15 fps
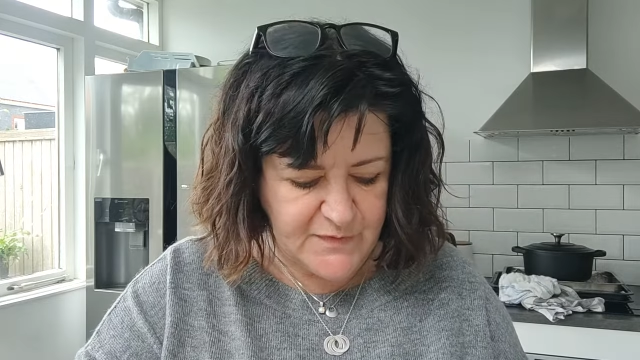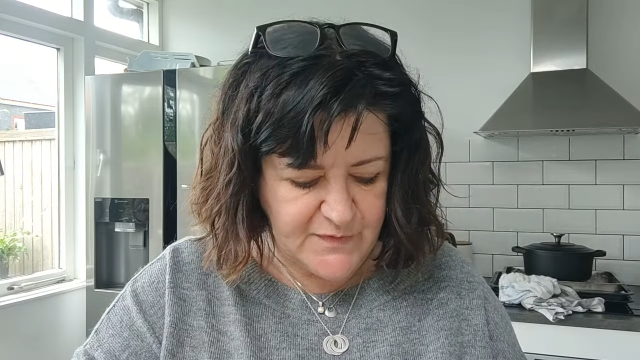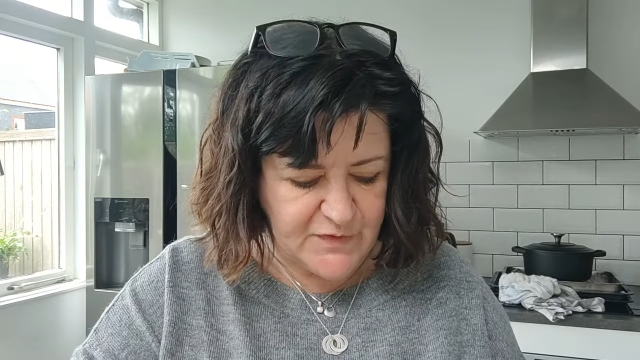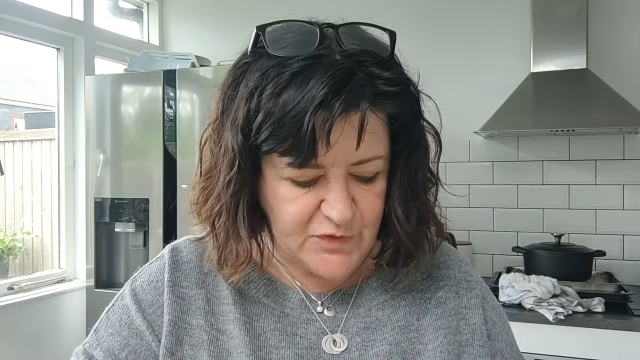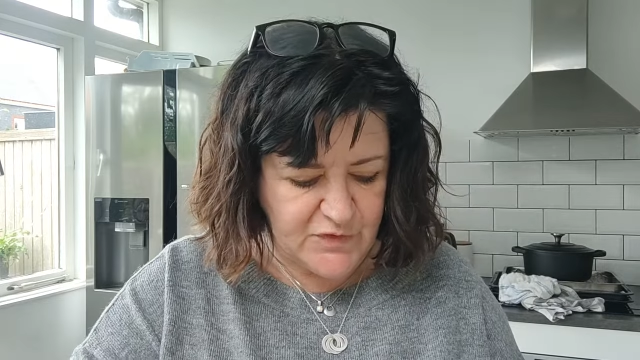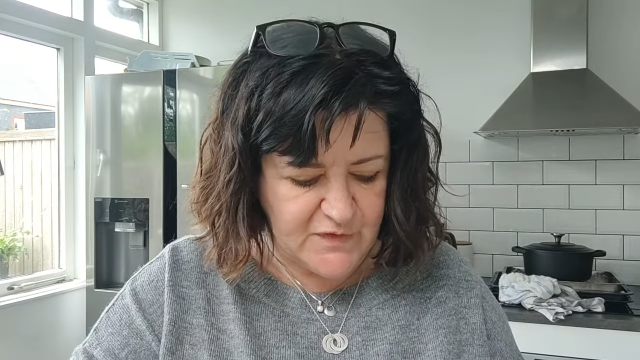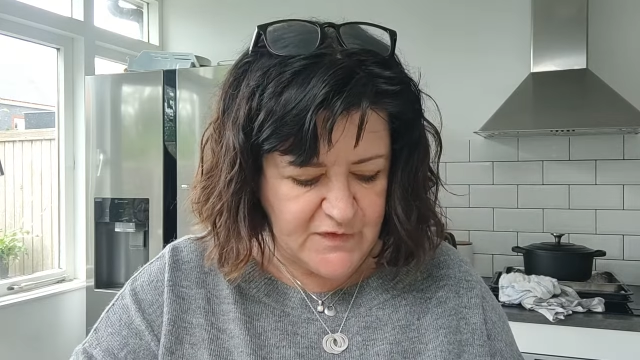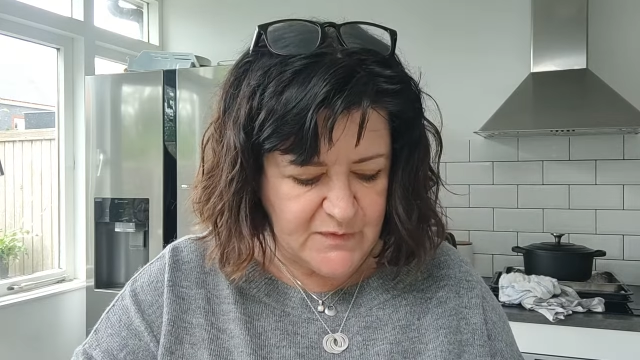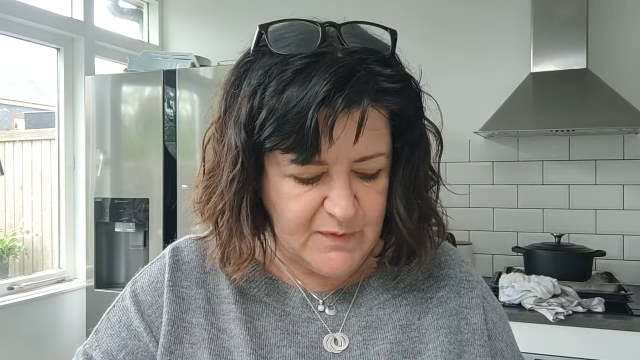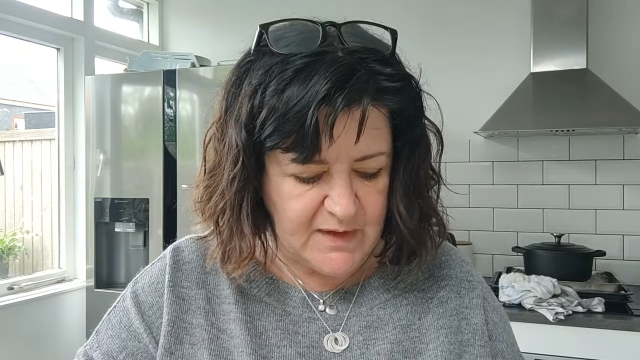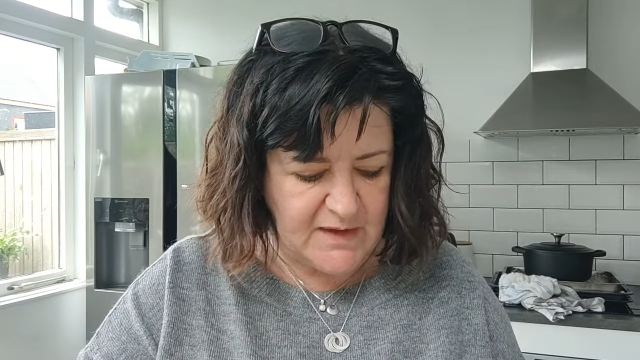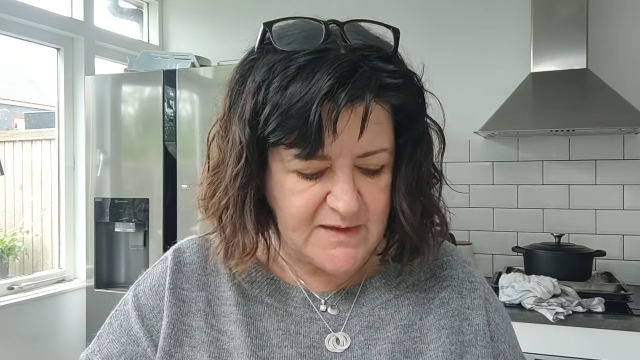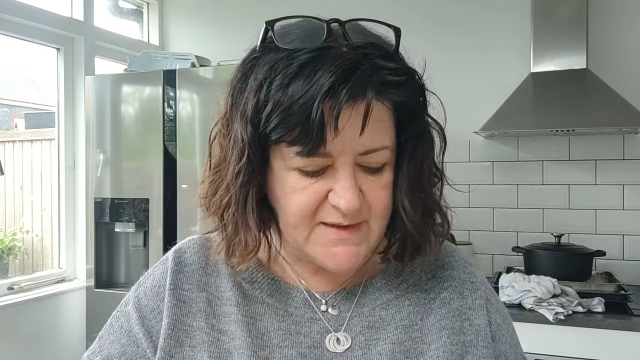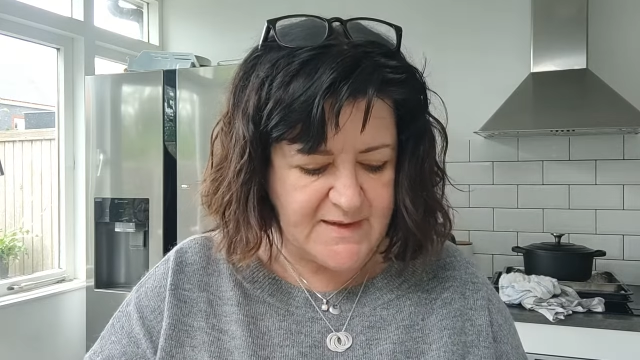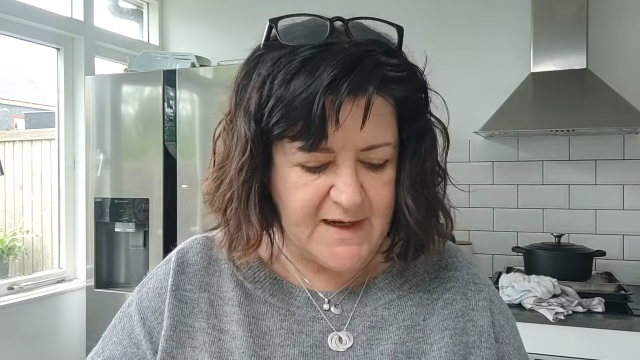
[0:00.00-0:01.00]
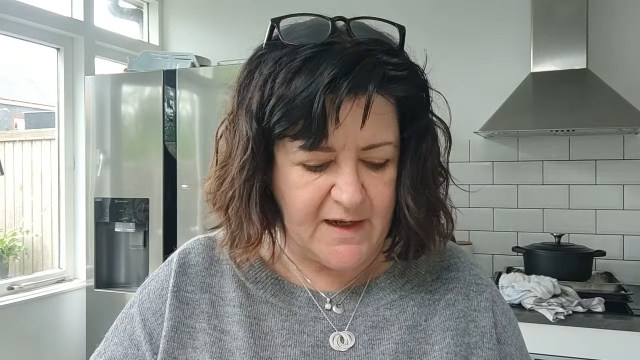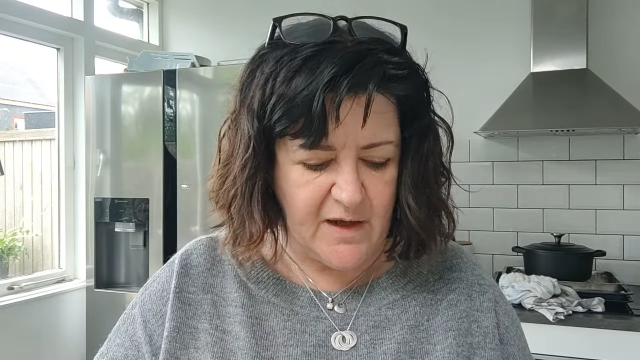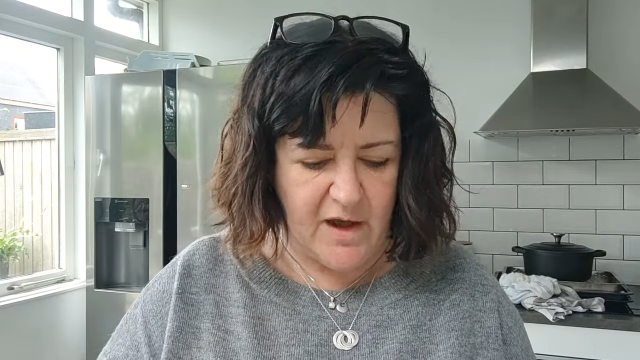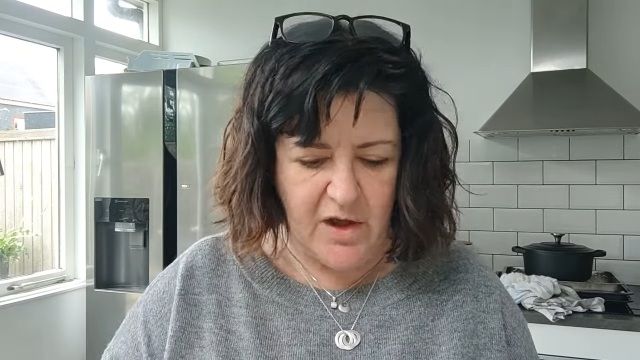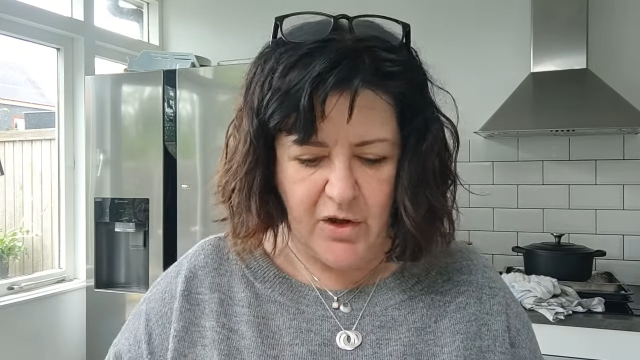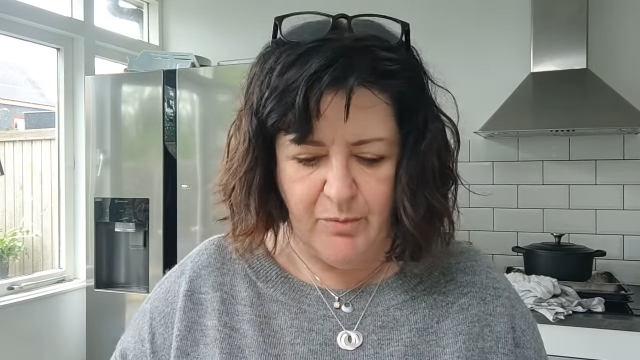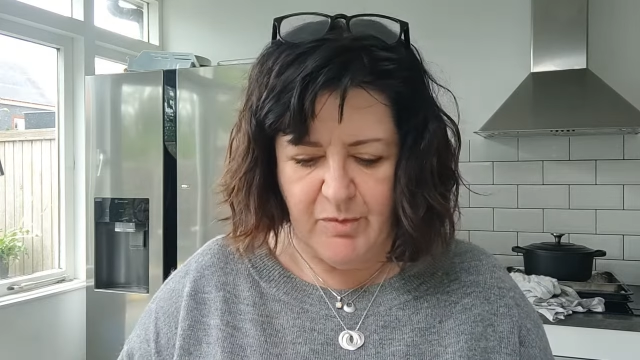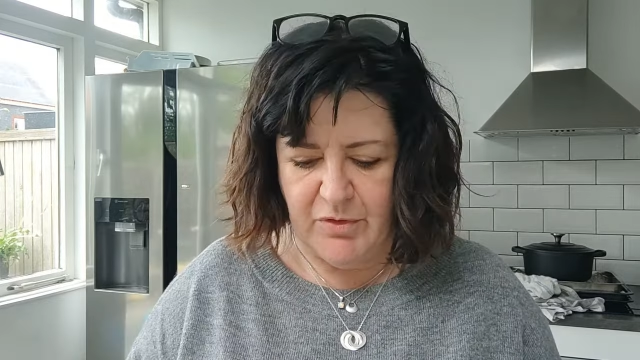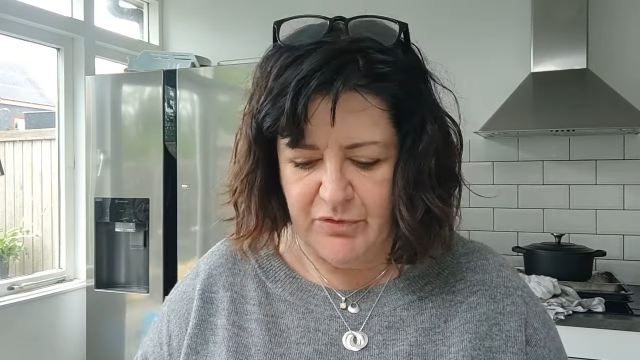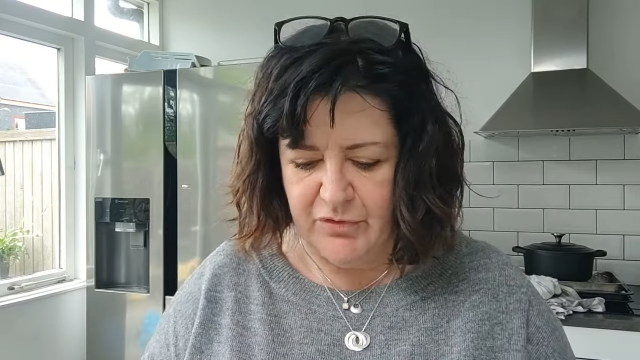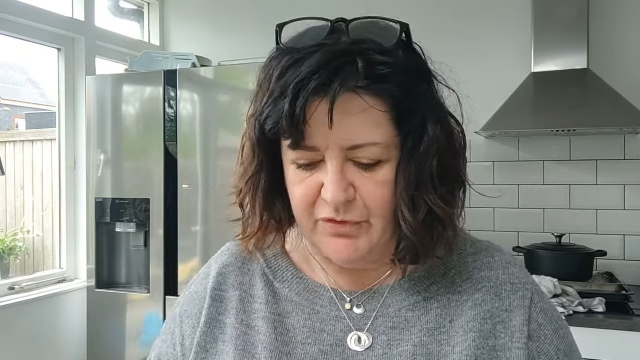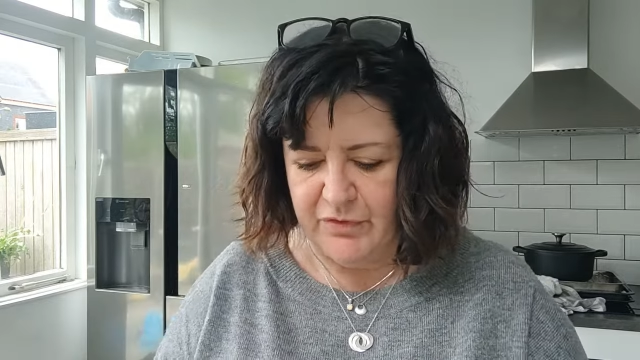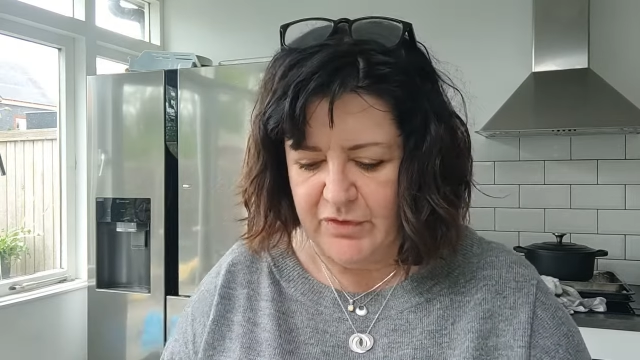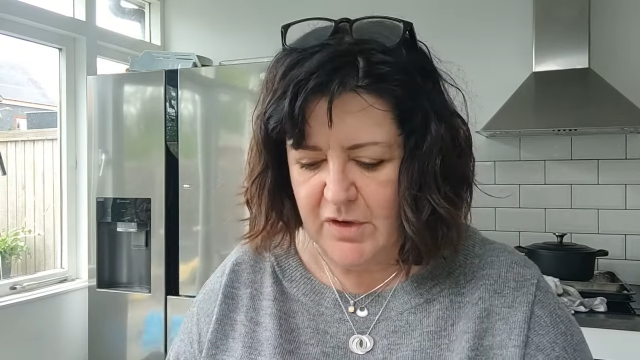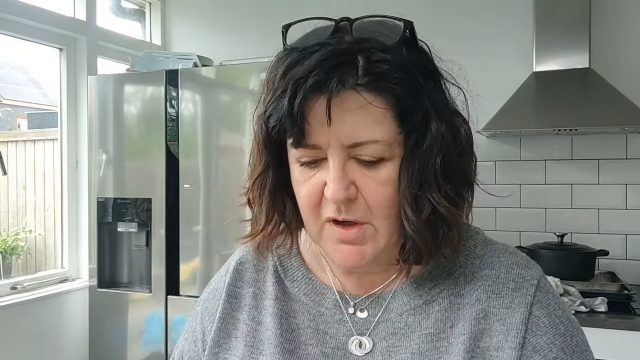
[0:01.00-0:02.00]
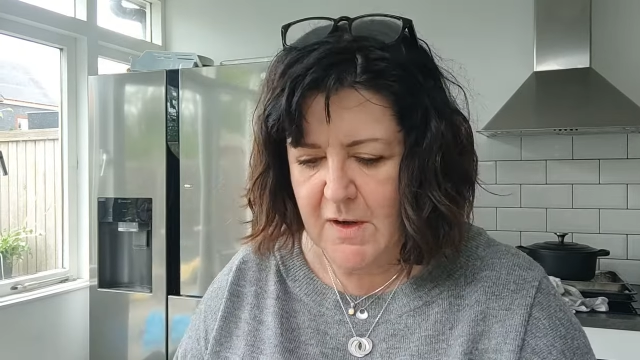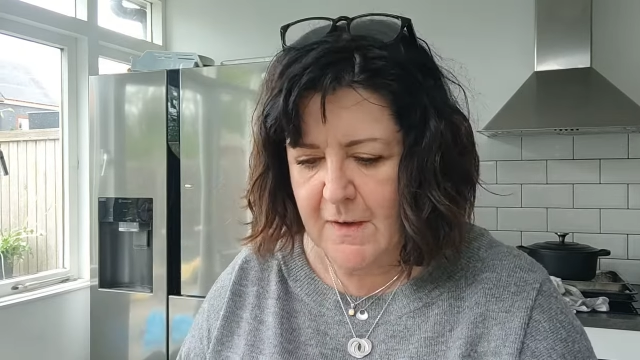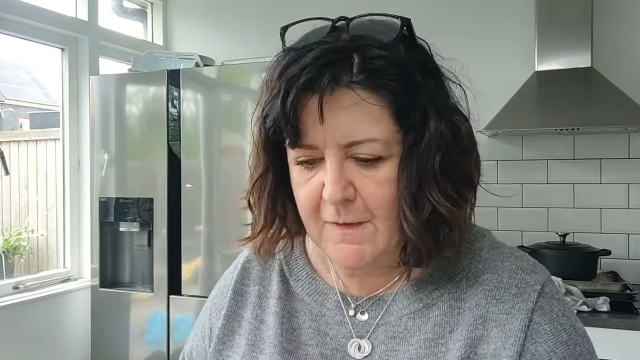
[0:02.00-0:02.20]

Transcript: So it's just as well I stay at home and just